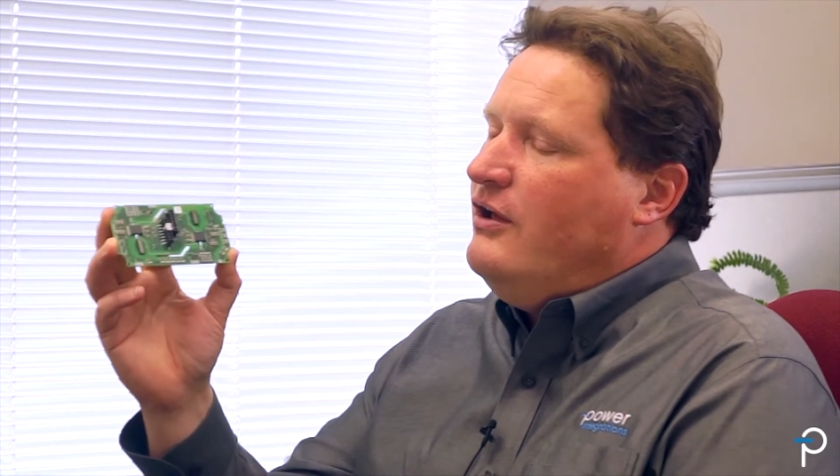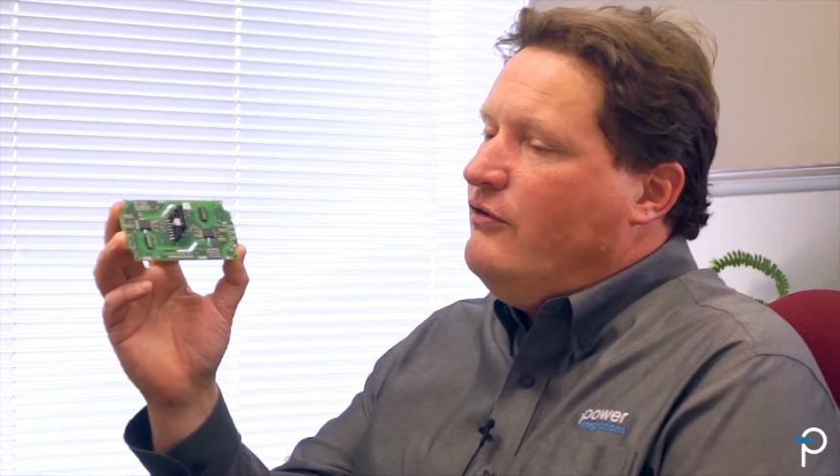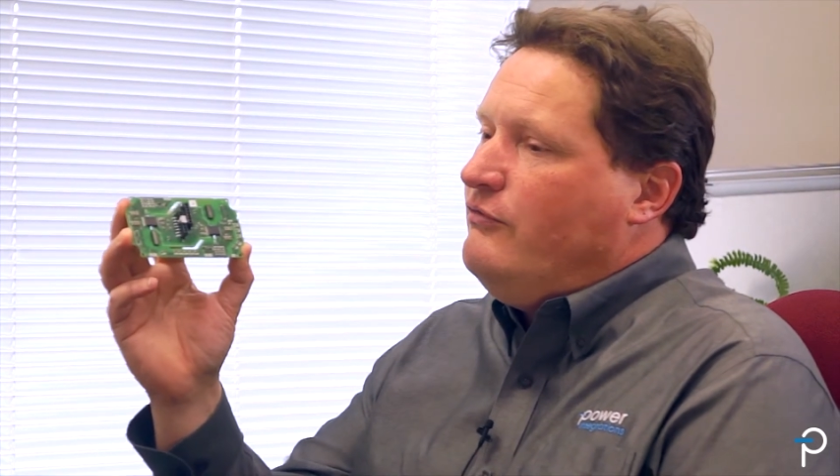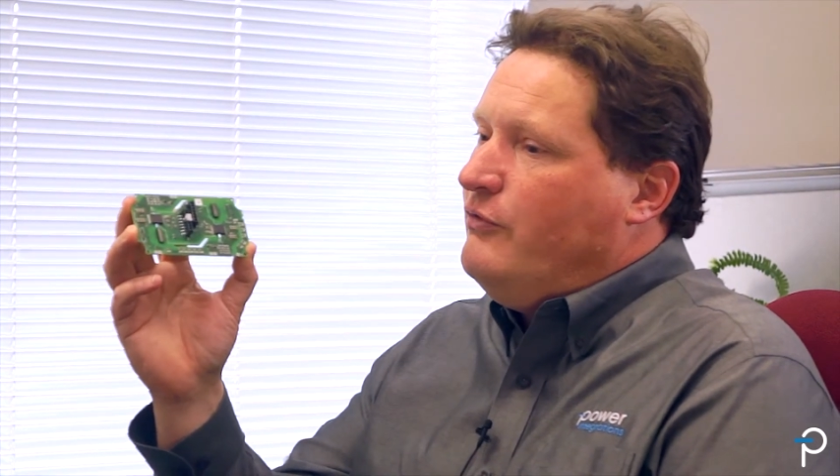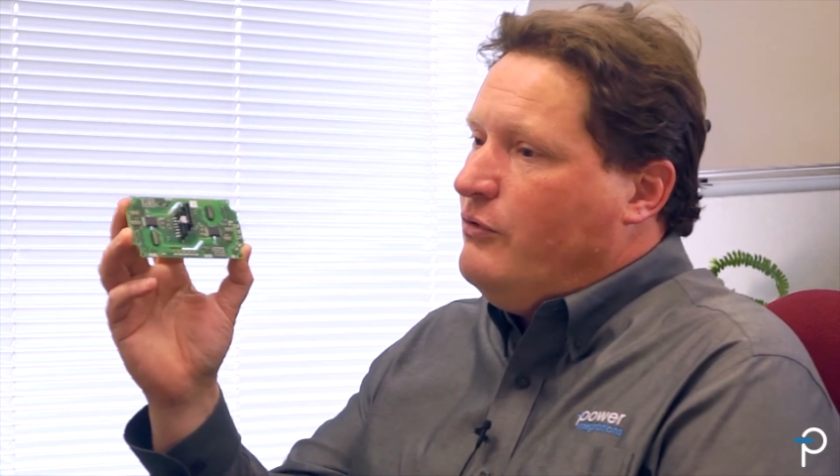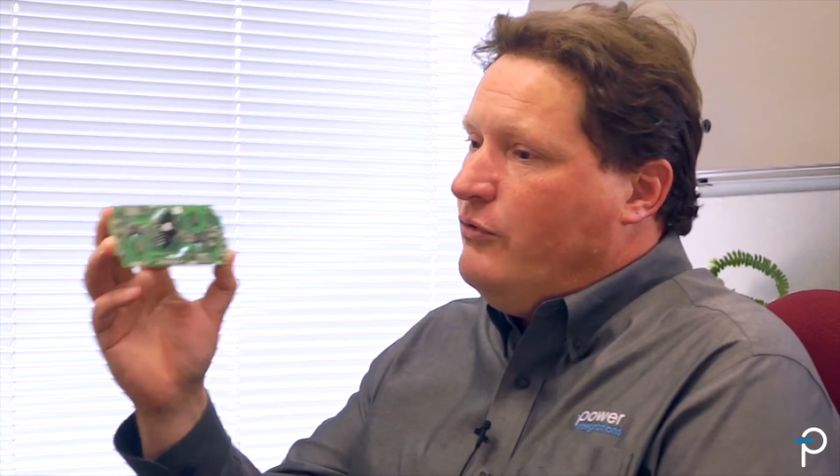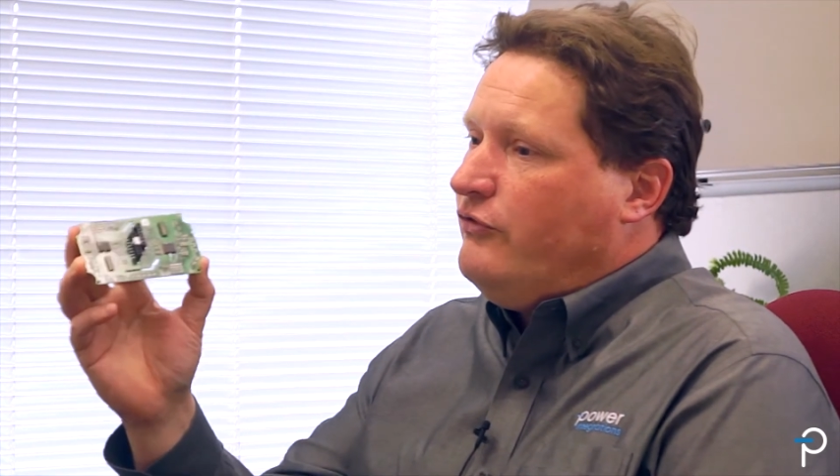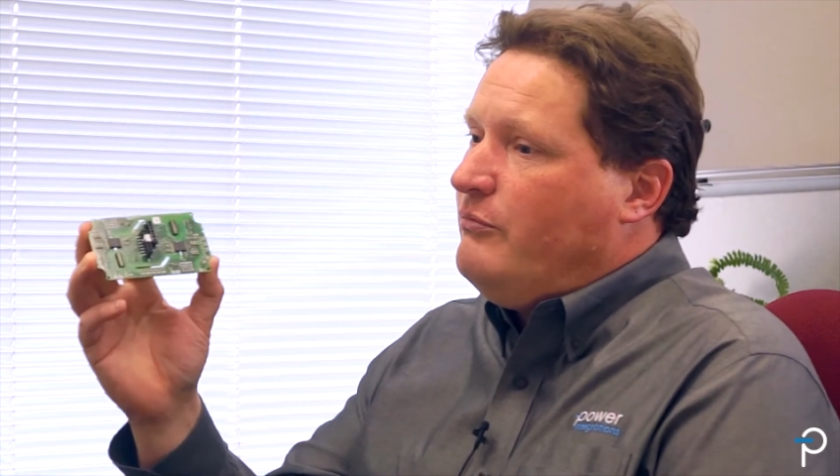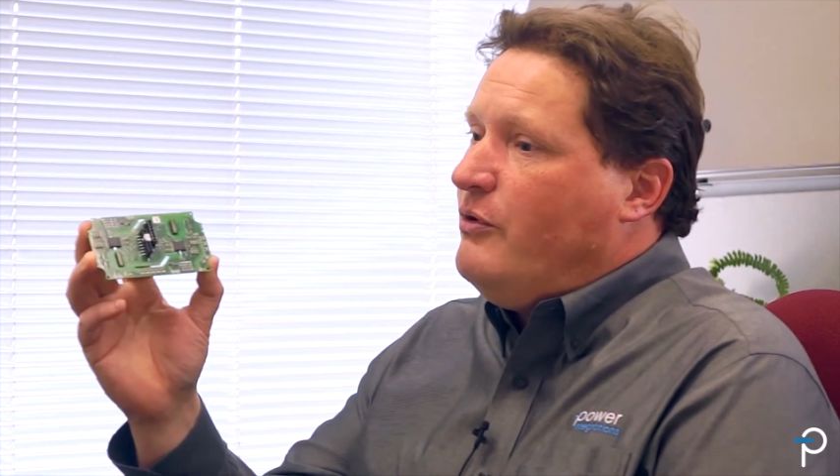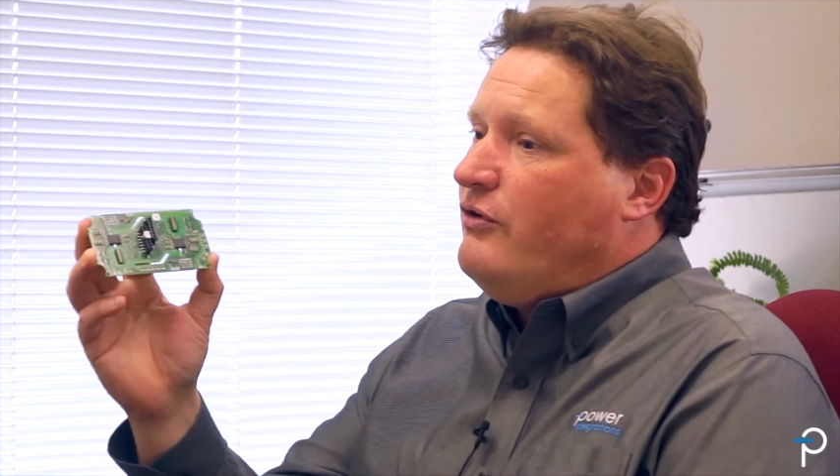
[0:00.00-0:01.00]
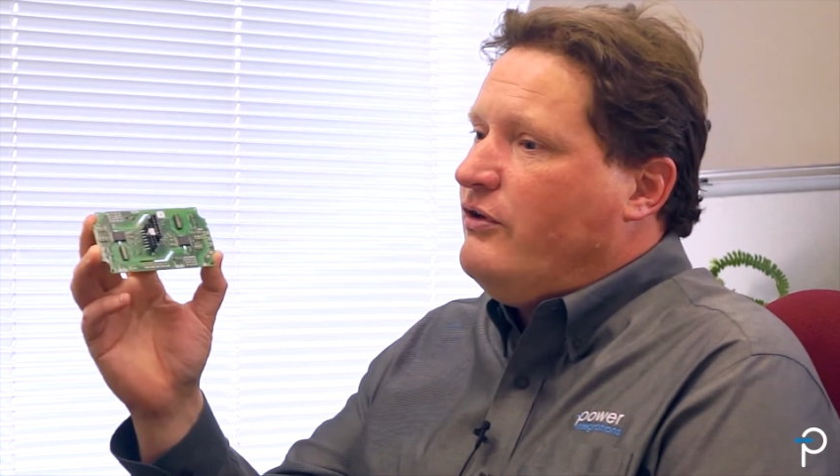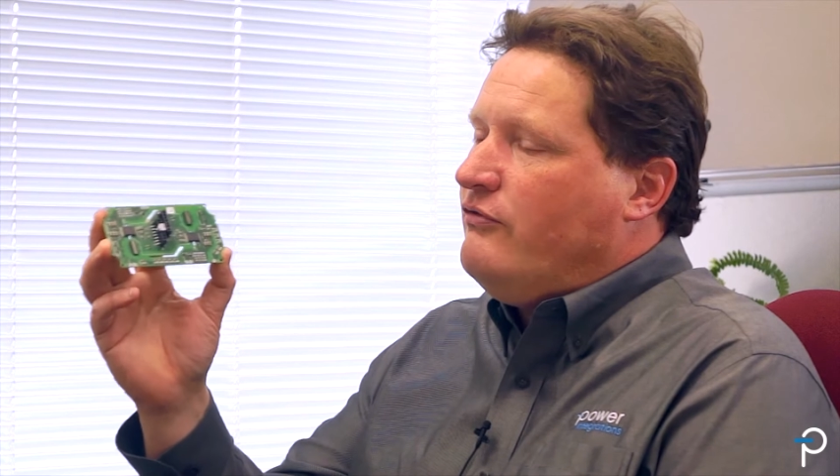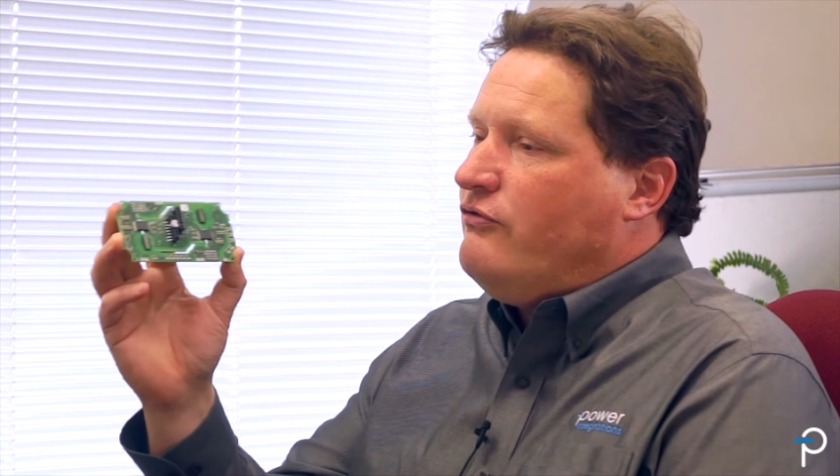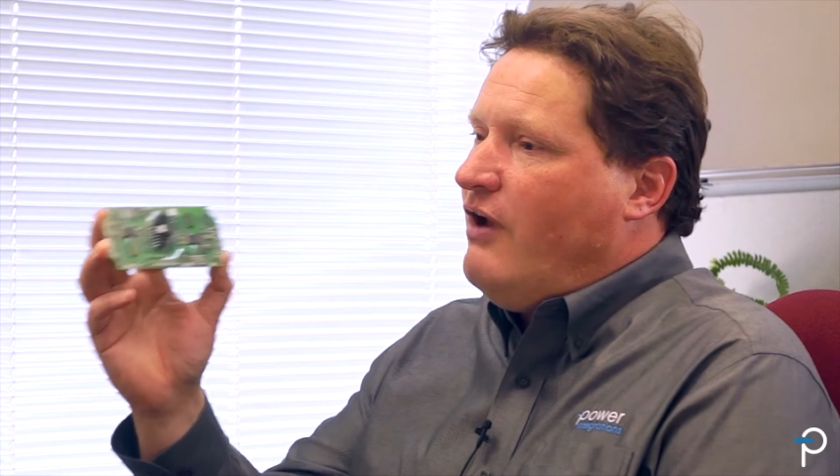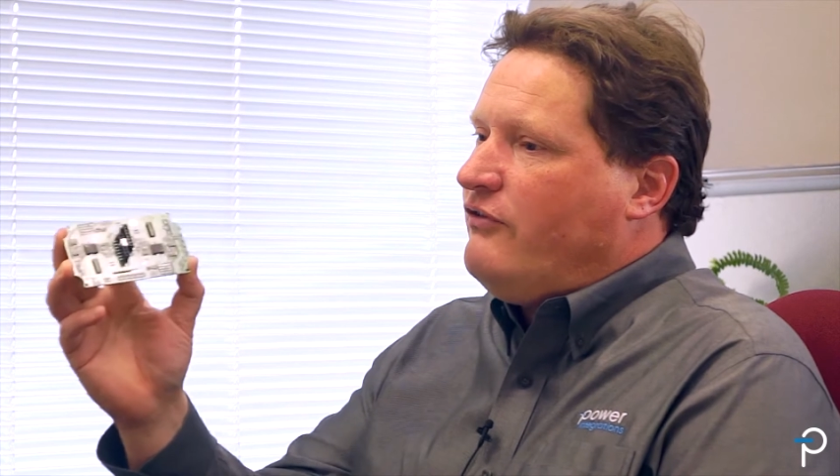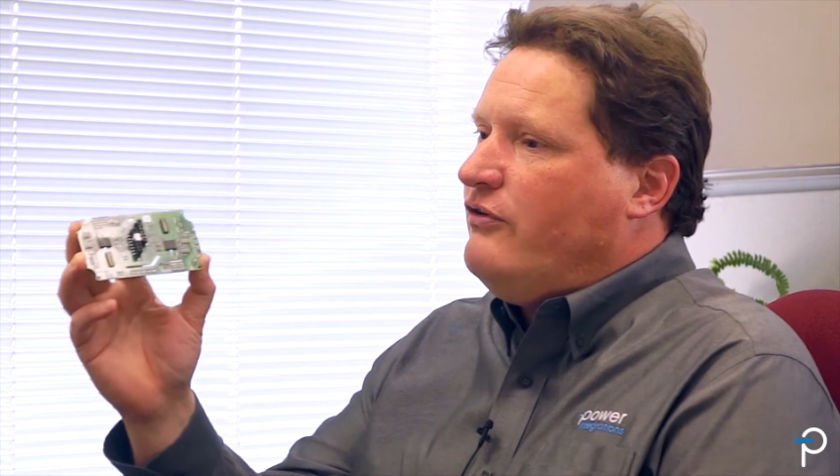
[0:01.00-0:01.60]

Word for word: for automotive traction